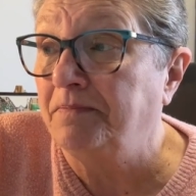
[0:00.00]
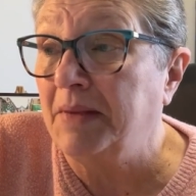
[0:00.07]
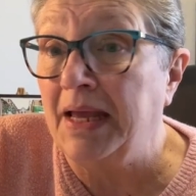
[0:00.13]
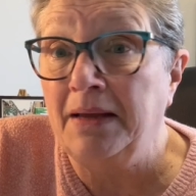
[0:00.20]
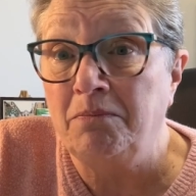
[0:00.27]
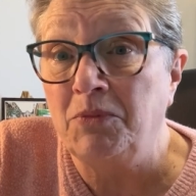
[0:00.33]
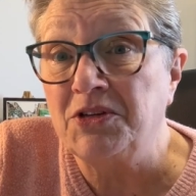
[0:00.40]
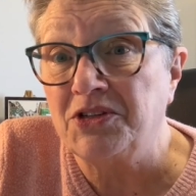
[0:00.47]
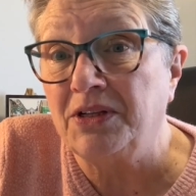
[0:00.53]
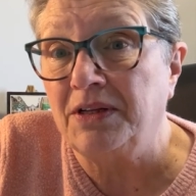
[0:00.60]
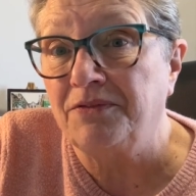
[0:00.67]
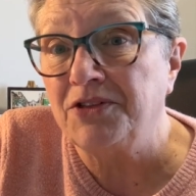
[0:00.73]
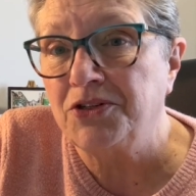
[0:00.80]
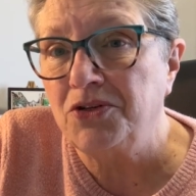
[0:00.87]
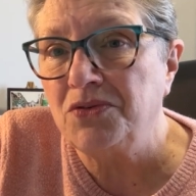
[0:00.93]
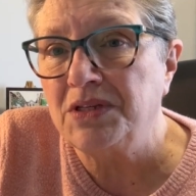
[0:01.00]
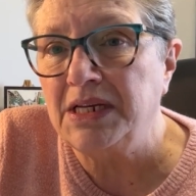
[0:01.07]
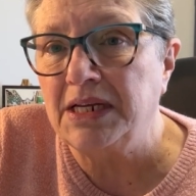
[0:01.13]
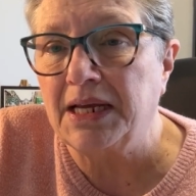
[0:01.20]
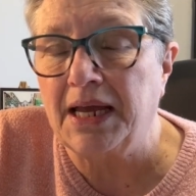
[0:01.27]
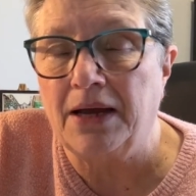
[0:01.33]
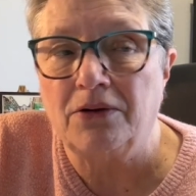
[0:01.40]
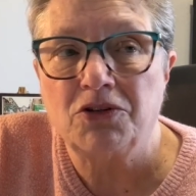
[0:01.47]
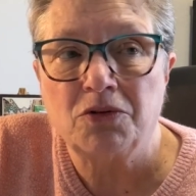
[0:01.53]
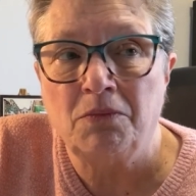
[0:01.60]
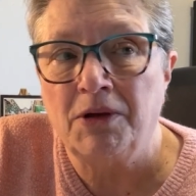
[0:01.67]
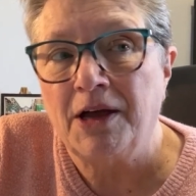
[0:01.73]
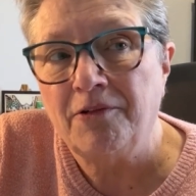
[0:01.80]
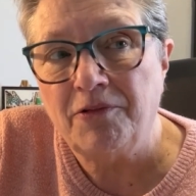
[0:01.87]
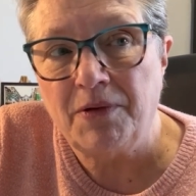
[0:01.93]
And we still have the 2-seater couch when
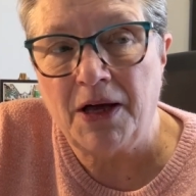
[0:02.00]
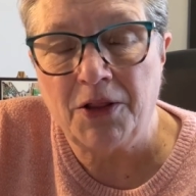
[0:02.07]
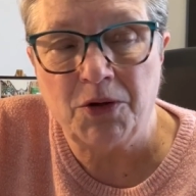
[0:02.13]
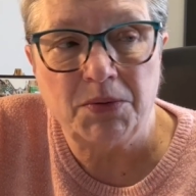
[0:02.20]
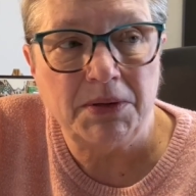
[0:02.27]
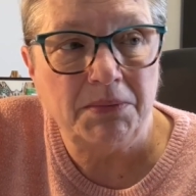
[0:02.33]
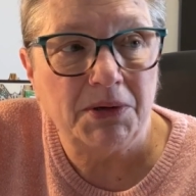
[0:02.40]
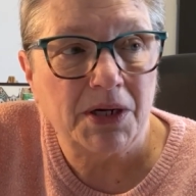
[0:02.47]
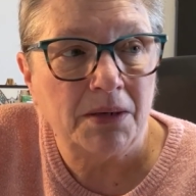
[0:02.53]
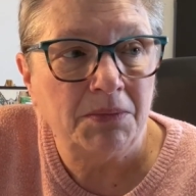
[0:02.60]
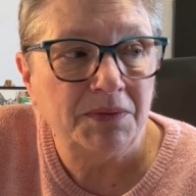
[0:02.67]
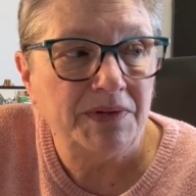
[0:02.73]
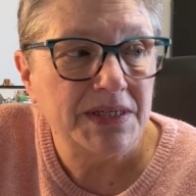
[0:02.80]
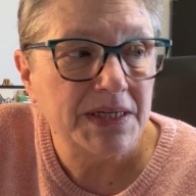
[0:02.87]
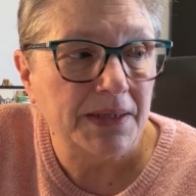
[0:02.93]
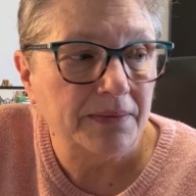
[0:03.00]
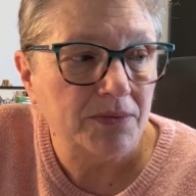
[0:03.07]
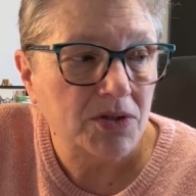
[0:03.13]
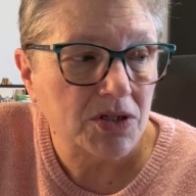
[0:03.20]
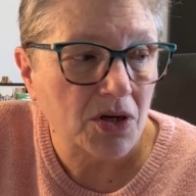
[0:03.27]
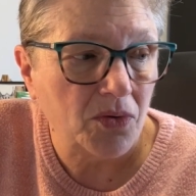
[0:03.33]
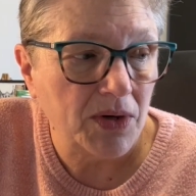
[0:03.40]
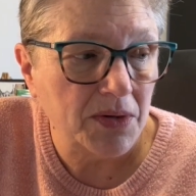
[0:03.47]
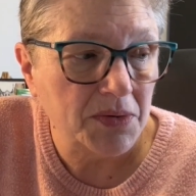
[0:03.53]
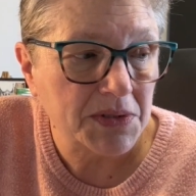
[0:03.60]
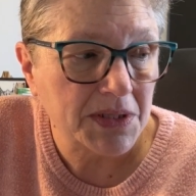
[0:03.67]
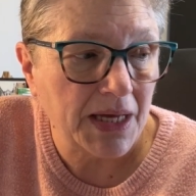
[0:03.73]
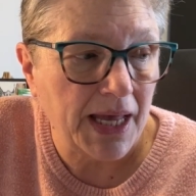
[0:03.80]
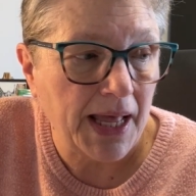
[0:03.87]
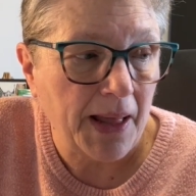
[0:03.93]
we have other people come to visit. So he
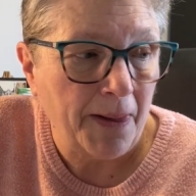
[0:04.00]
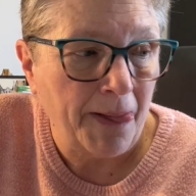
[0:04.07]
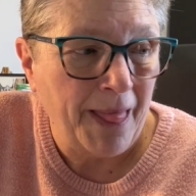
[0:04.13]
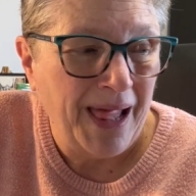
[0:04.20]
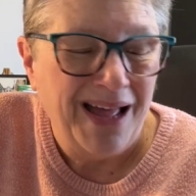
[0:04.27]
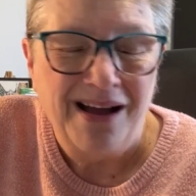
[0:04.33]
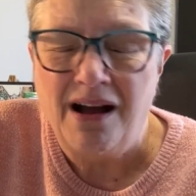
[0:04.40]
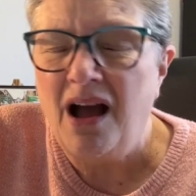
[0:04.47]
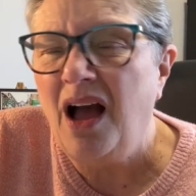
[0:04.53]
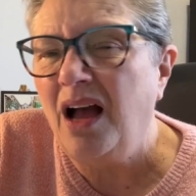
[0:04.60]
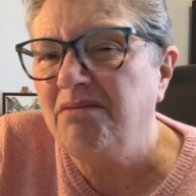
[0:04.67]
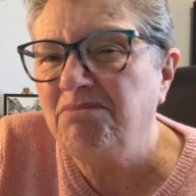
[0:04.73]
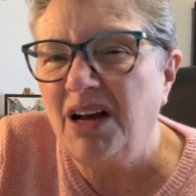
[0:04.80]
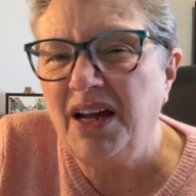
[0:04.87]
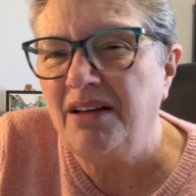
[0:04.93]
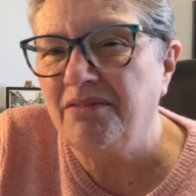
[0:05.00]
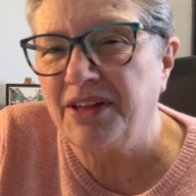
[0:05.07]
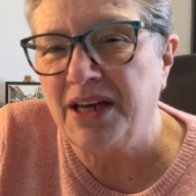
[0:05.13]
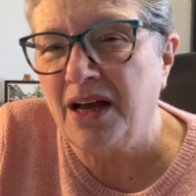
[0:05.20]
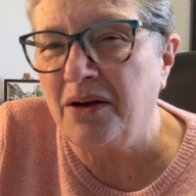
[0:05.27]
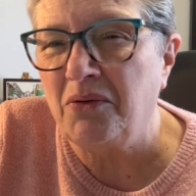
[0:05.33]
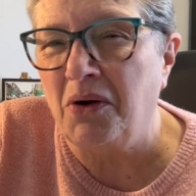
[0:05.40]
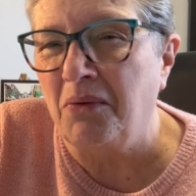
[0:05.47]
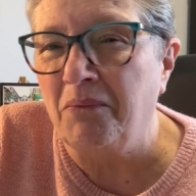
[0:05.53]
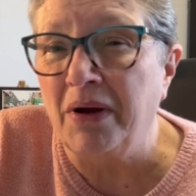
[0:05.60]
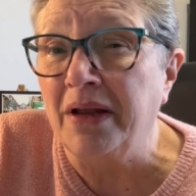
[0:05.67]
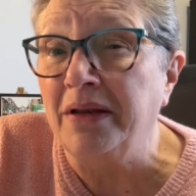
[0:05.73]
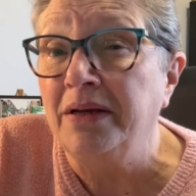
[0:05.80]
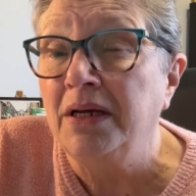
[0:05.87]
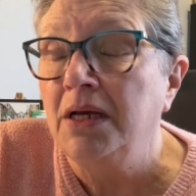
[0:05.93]
was like, I don't think I want
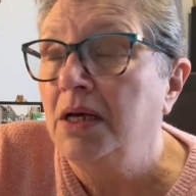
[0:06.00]
one.